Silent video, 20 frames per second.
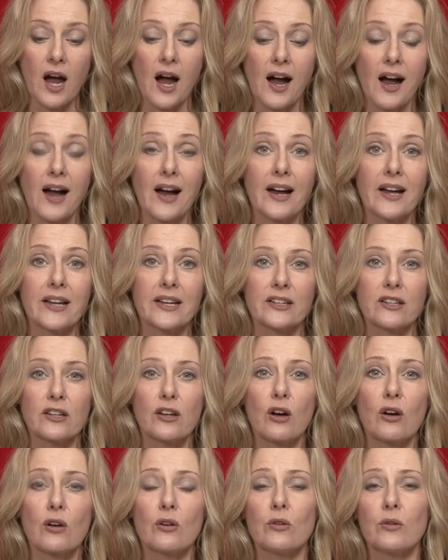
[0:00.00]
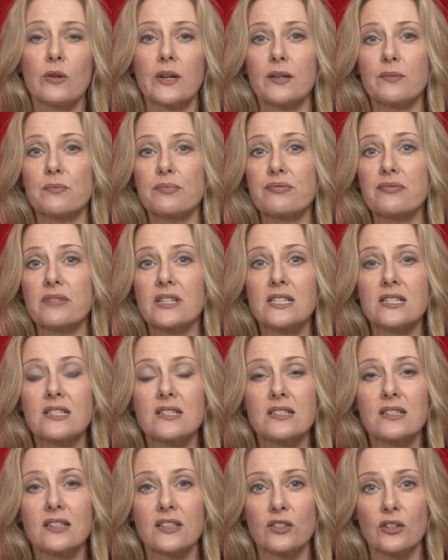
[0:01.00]
high and low in
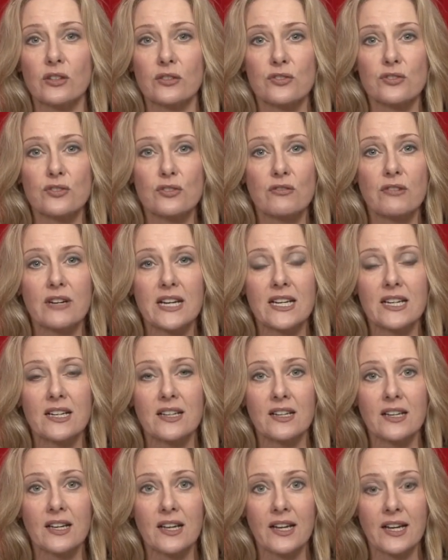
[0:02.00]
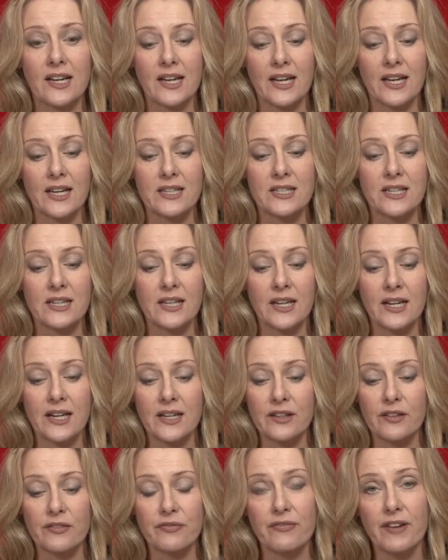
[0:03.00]
print and on screen, and
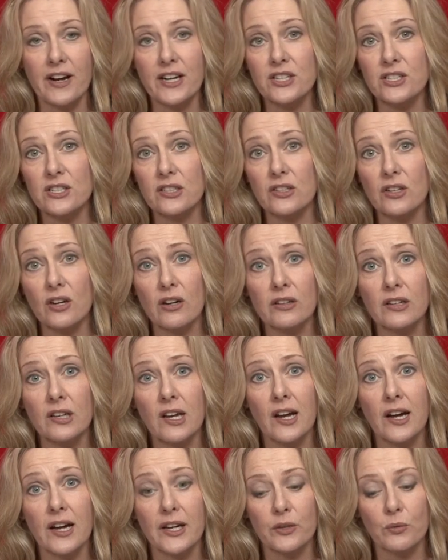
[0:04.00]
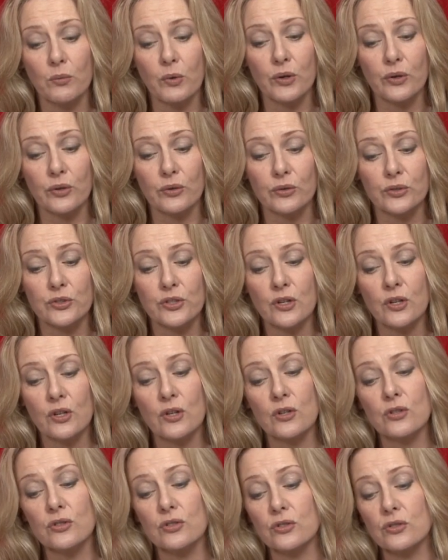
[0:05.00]
in the fractured online world,
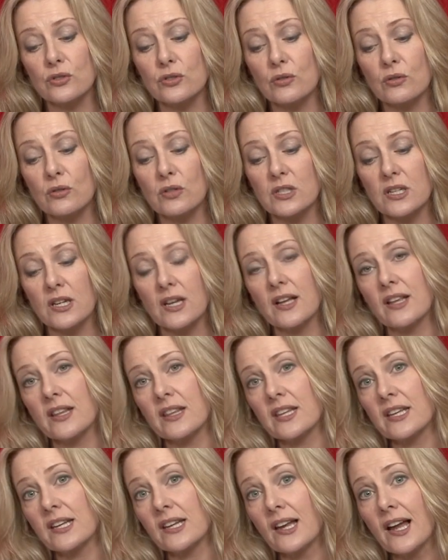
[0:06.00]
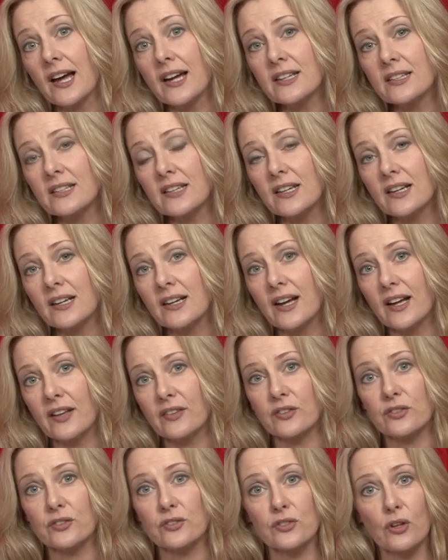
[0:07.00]
to sort the enlightening
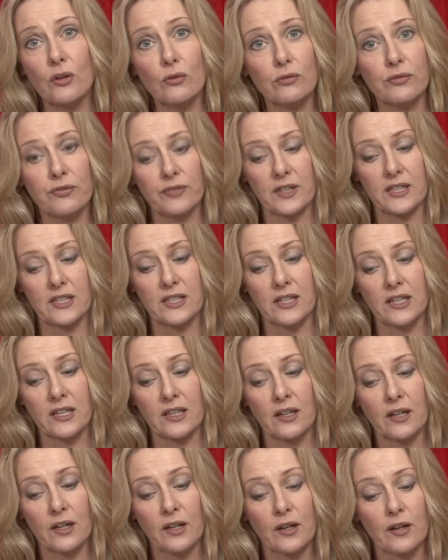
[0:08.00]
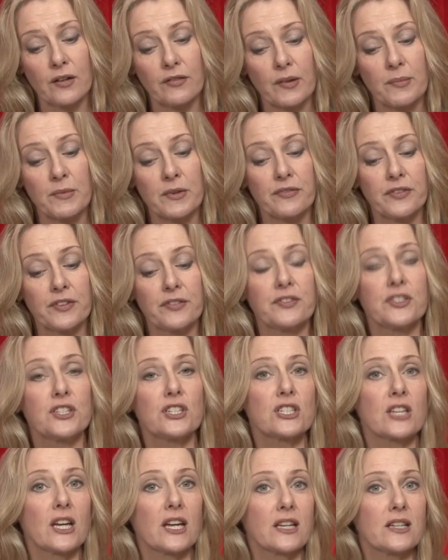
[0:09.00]
and the soul-feeding from the 50
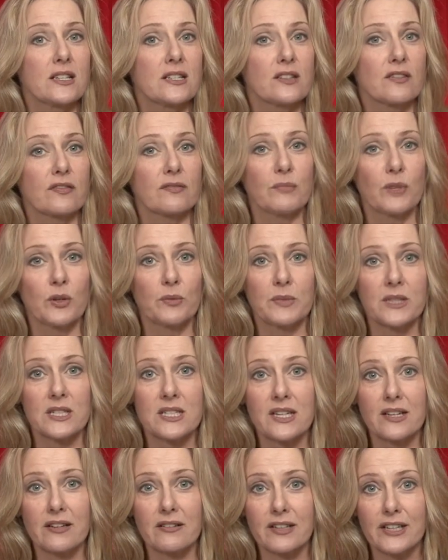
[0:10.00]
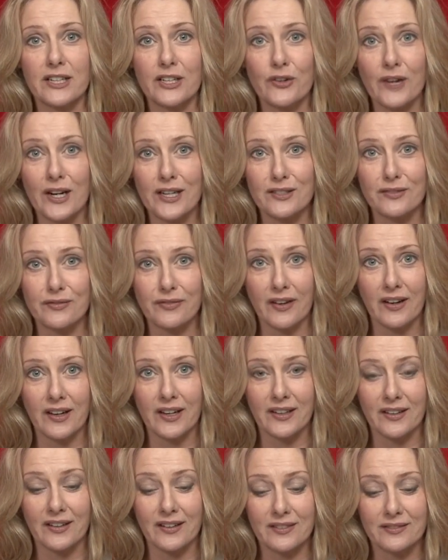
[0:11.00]
shades of momentarily
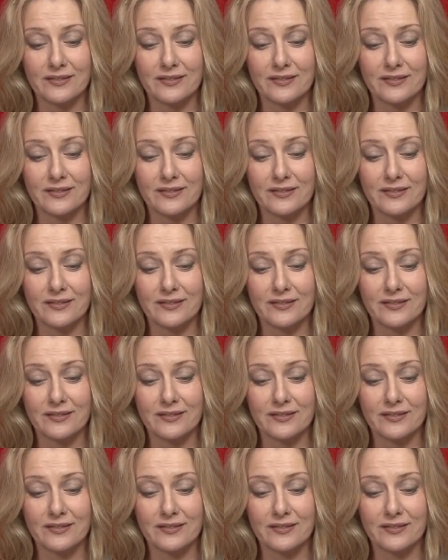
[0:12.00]
gratifying.